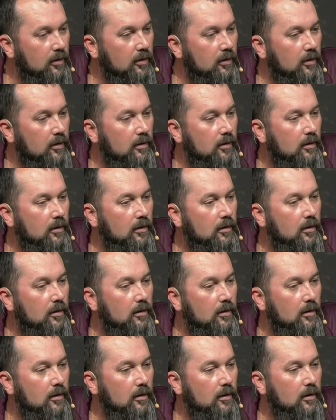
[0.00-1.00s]

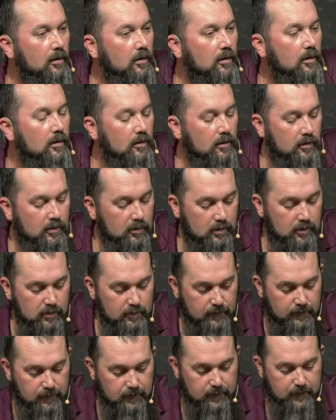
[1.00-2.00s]

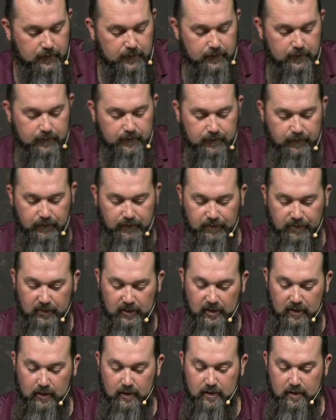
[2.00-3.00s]

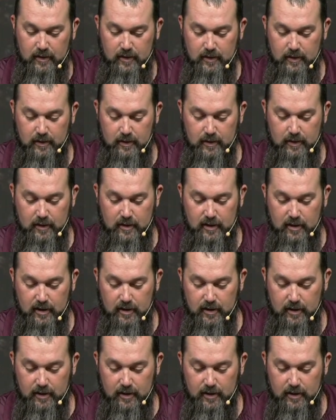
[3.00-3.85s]
(no one is talking)